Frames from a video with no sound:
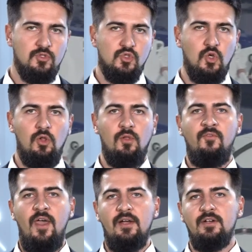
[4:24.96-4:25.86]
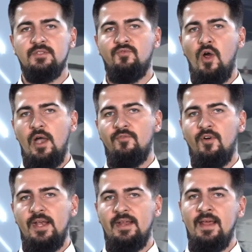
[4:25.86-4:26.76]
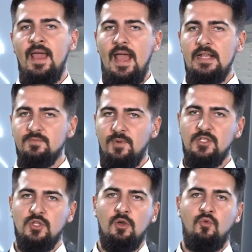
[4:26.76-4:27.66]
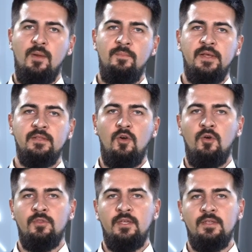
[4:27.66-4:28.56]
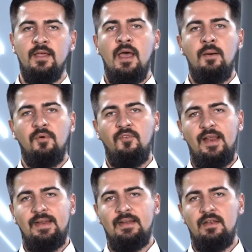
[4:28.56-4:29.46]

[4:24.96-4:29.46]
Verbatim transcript: install various firefighting and special equipment on it, providing